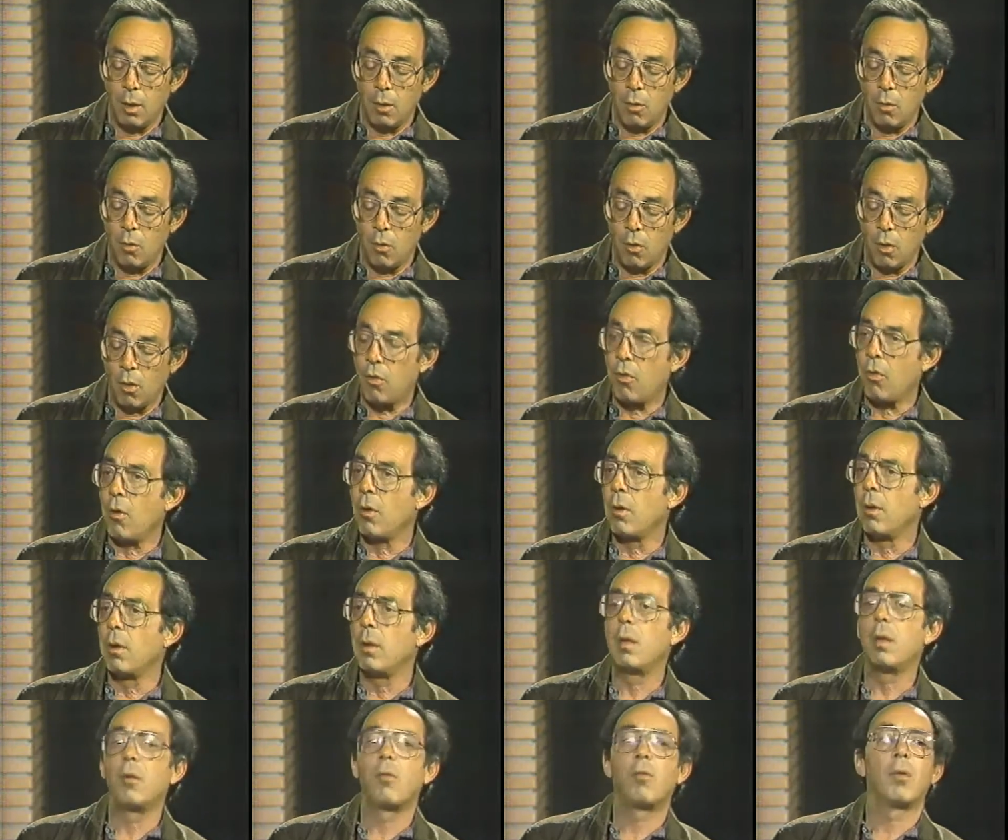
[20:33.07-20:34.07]
The
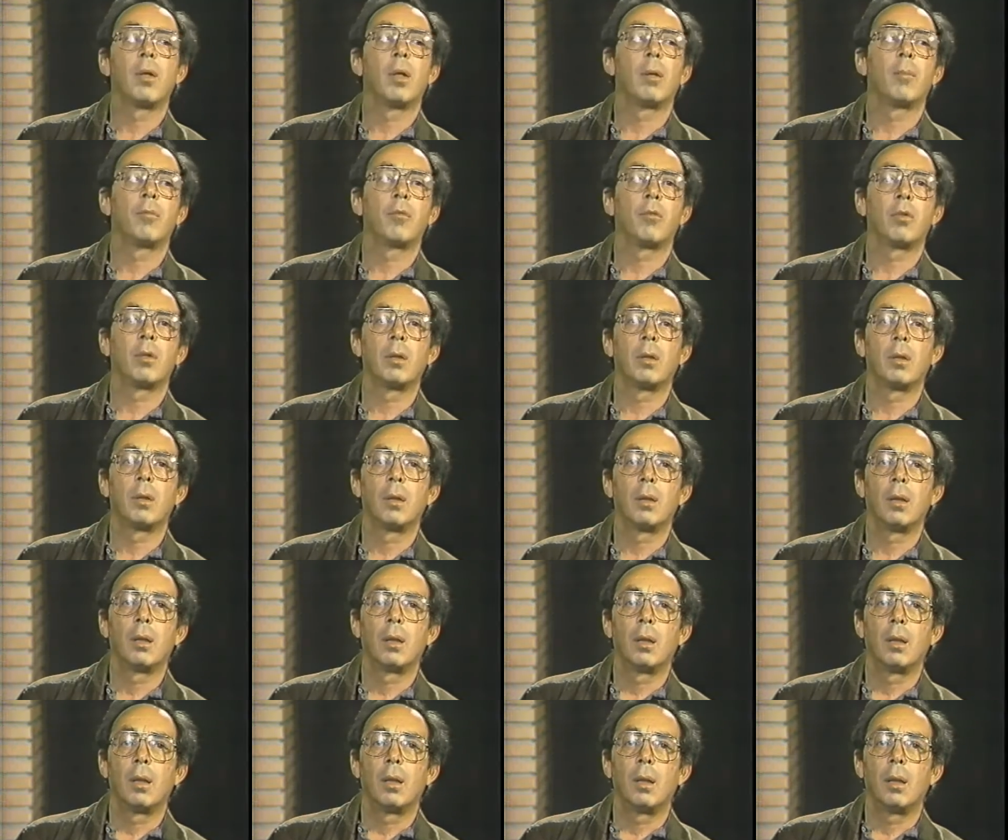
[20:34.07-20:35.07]
third assumption
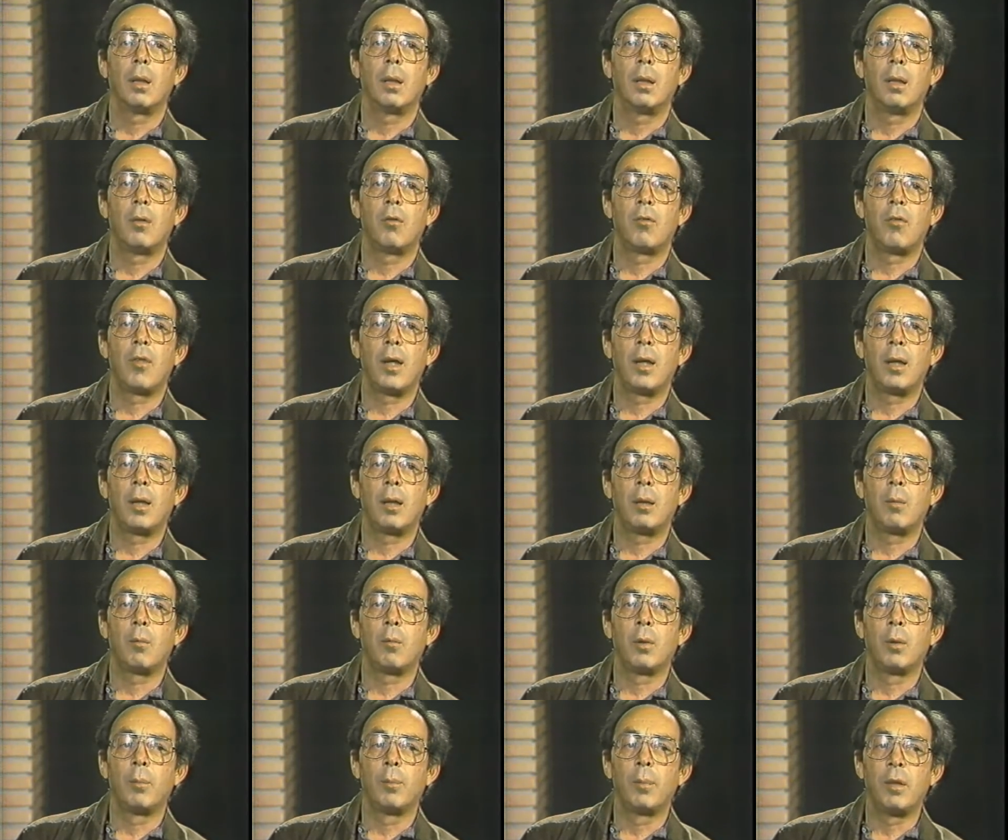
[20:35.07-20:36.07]
is that
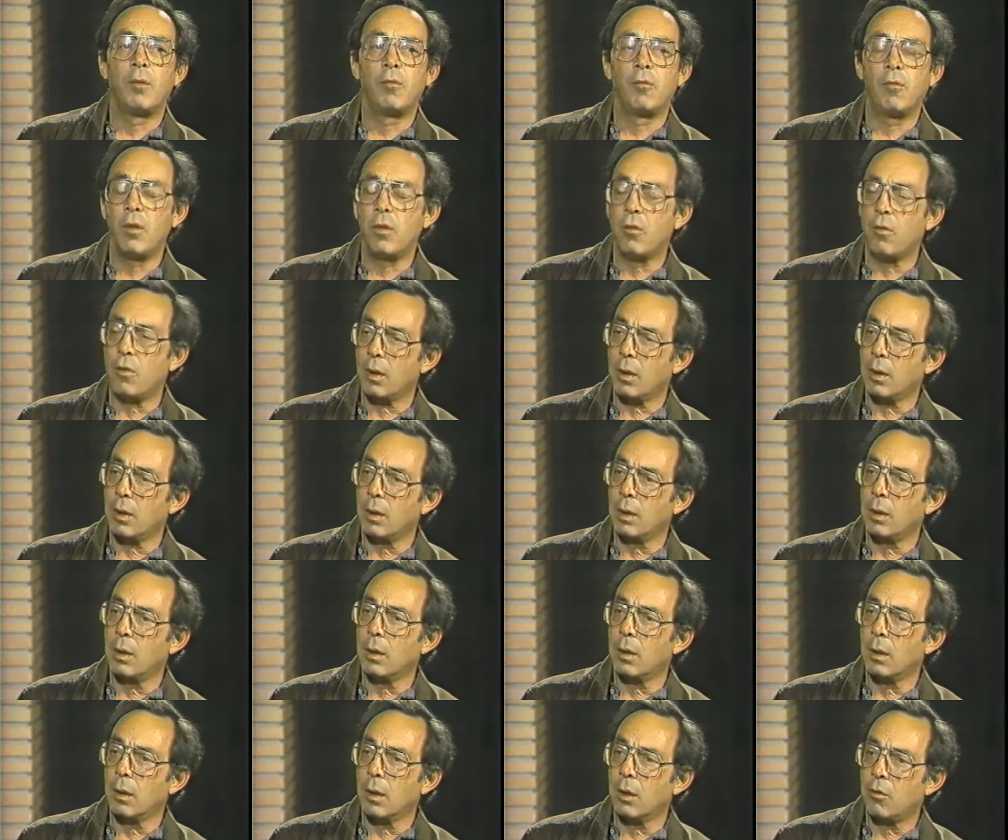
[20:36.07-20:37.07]
it will be
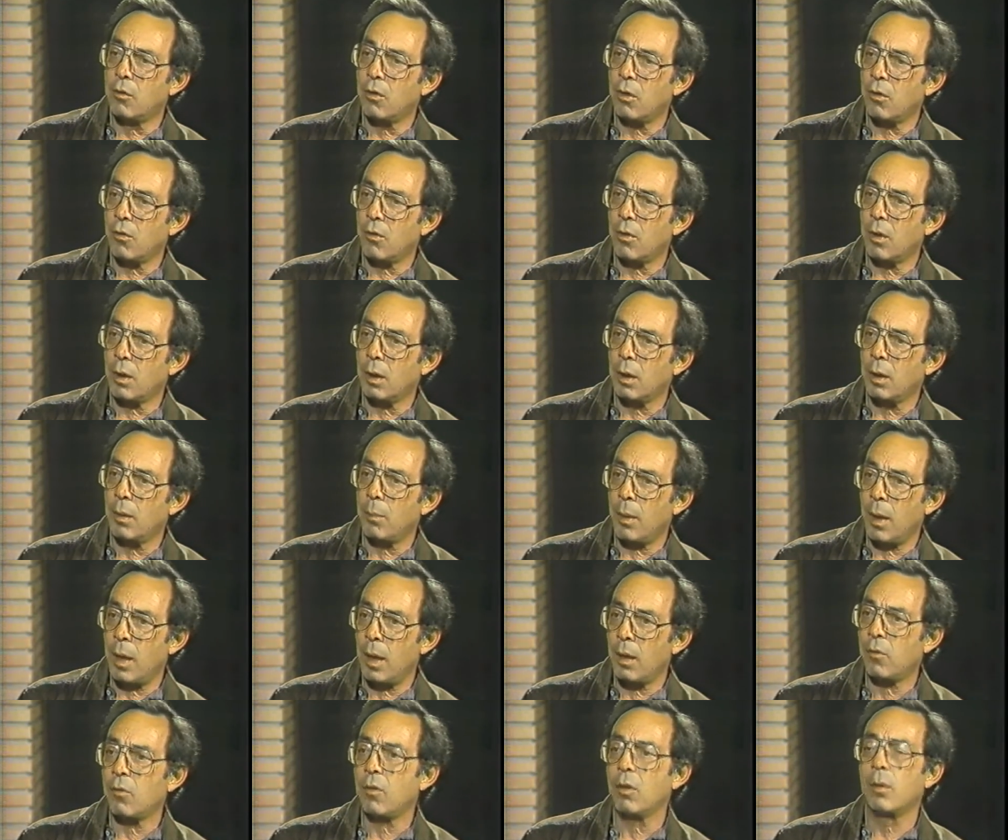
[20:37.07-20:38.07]
physically and logistically
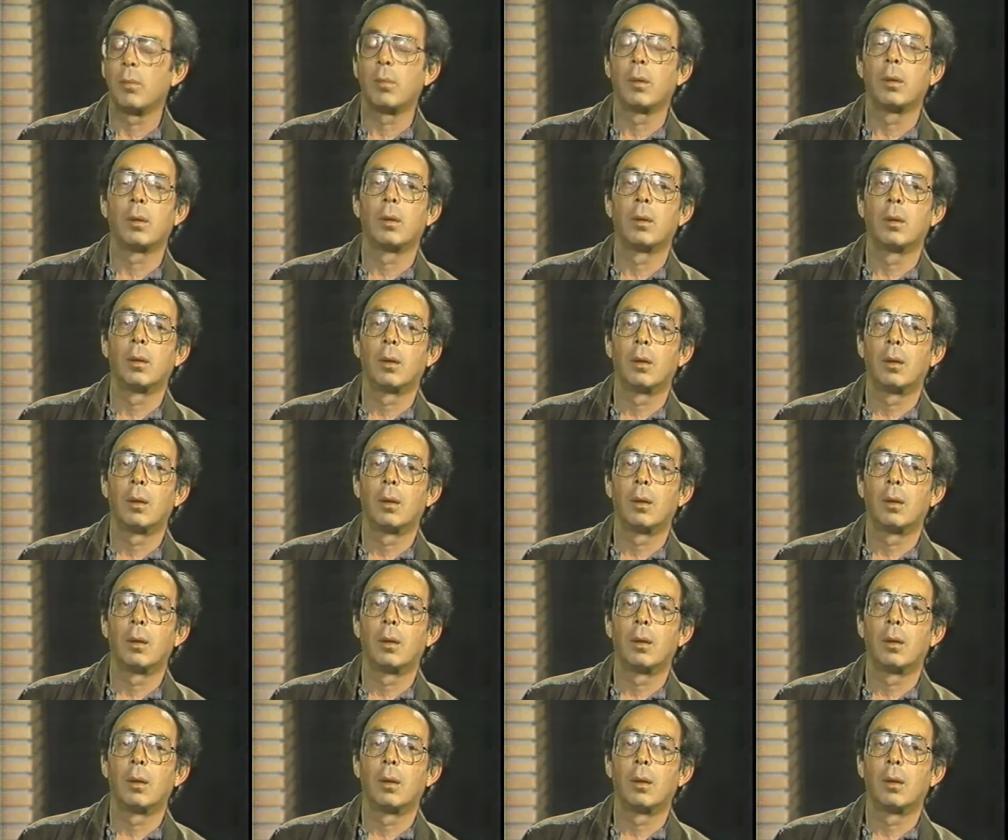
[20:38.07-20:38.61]
possible